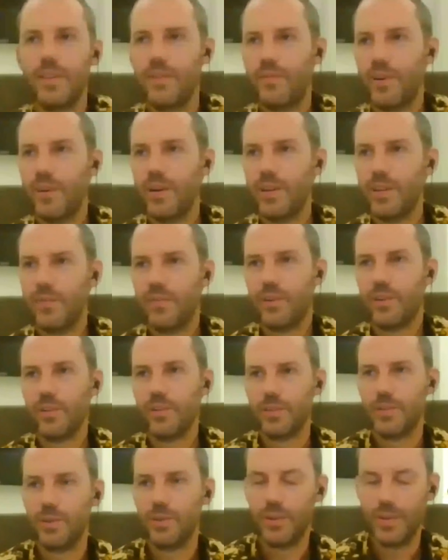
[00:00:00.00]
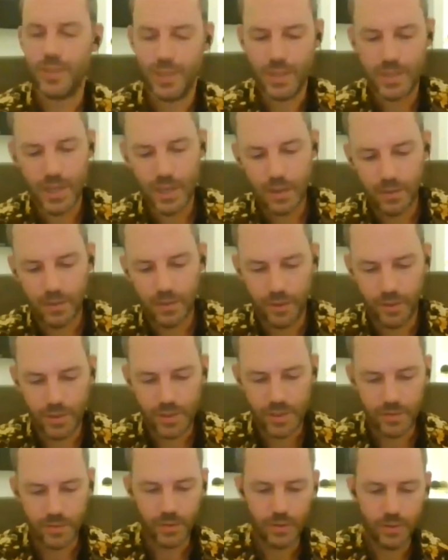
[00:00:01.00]
they're very difficult stories to tell.
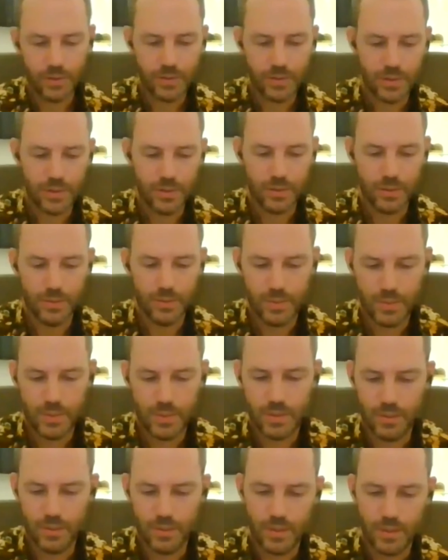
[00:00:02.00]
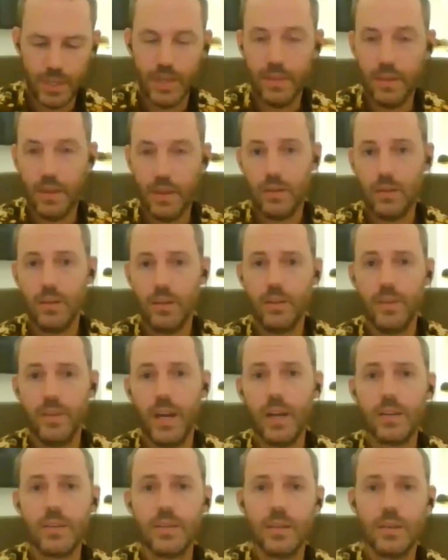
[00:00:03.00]
First of all, to get that kind of
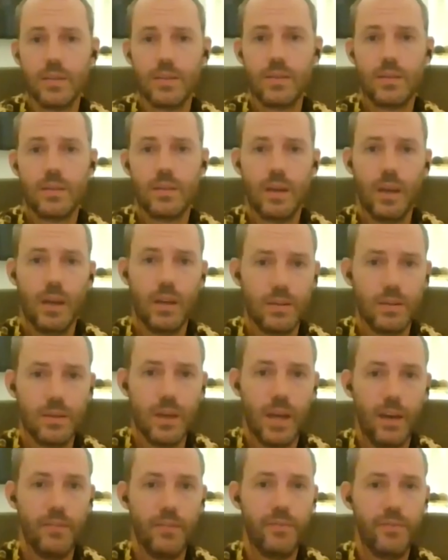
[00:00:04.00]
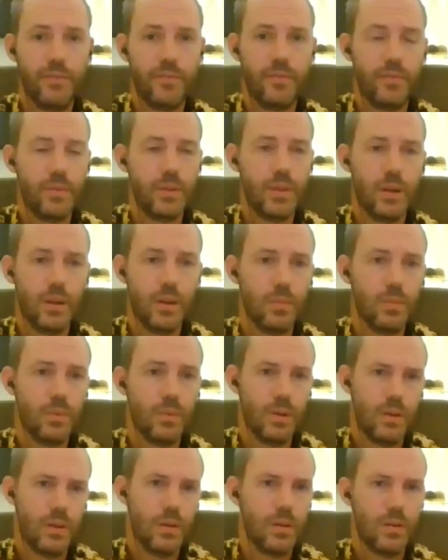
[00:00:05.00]
access and to have
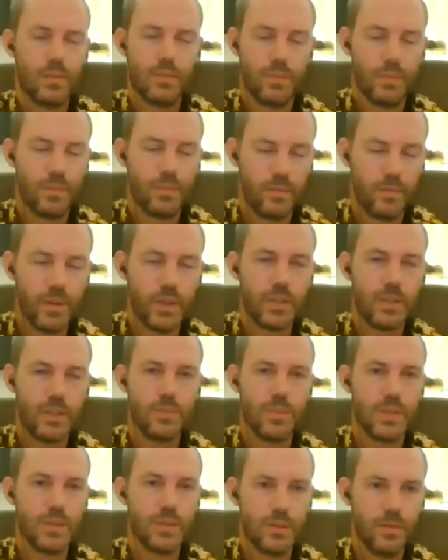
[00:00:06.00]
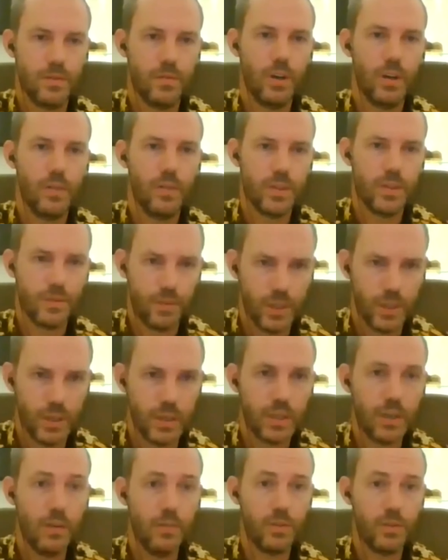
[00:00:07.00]
victims and survivors
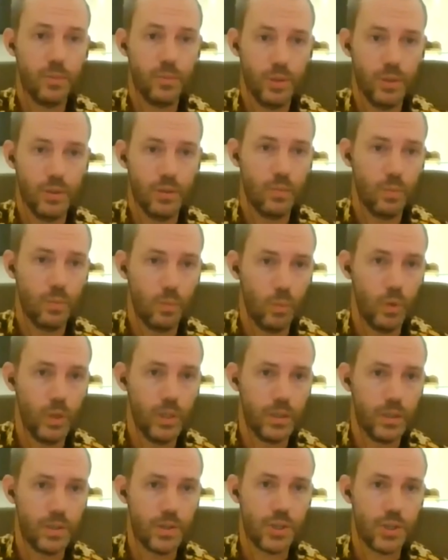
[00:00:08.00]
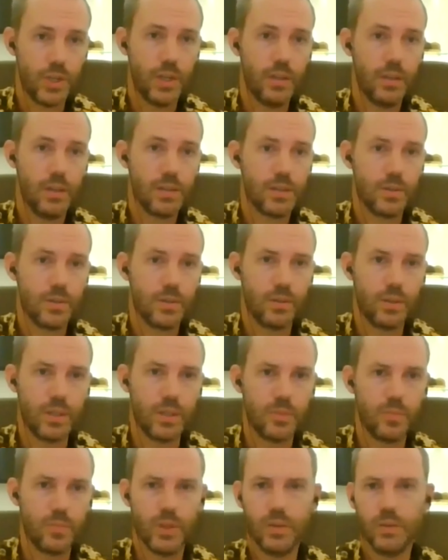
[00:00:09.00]
feeling comfortable and willing to share their
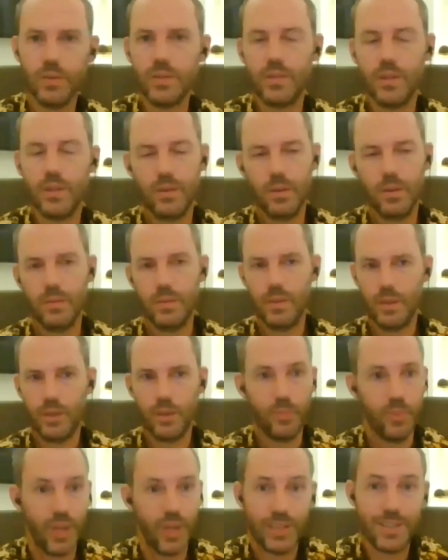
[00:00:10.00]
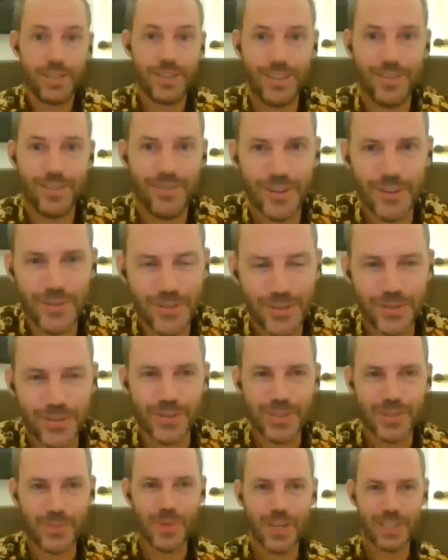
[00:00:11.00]
stories, but also that the complexity of those
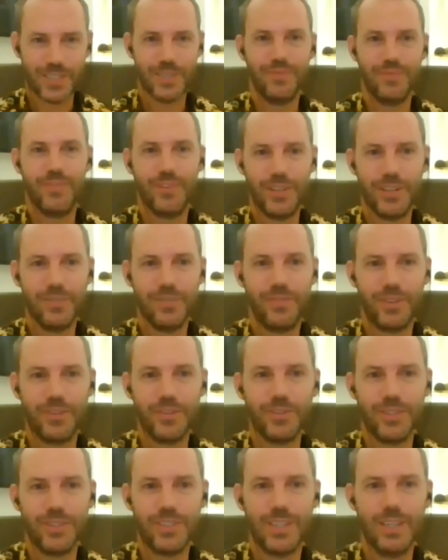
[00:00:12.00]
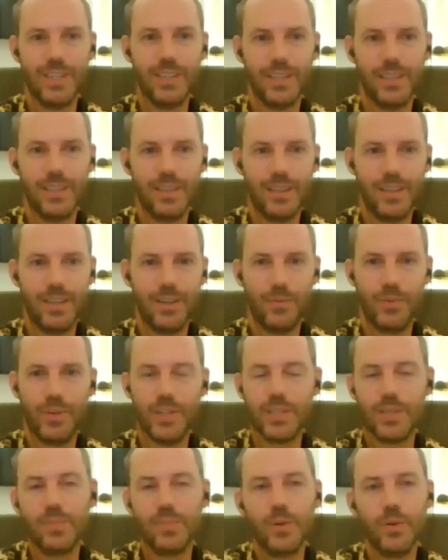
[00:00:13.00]
stories makes them very difficult to tell in a
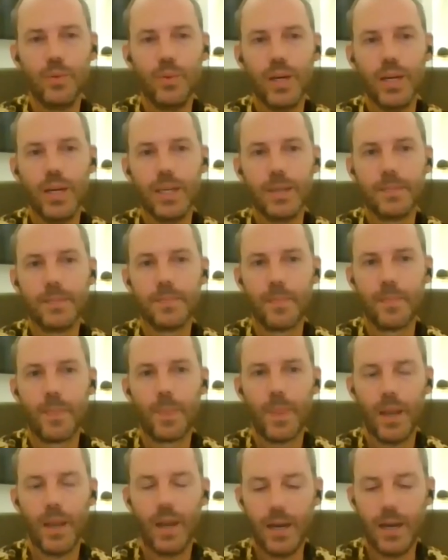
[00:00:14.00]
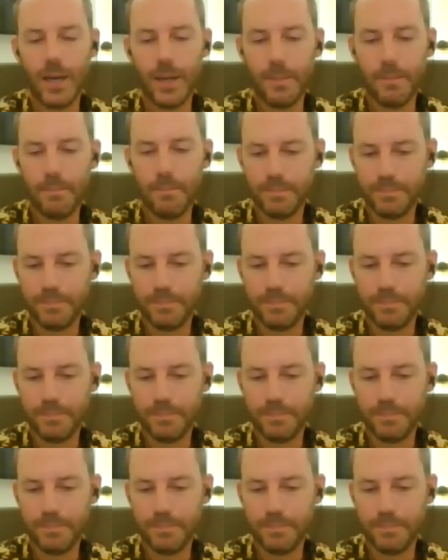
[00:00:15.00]
reasonable way. Um,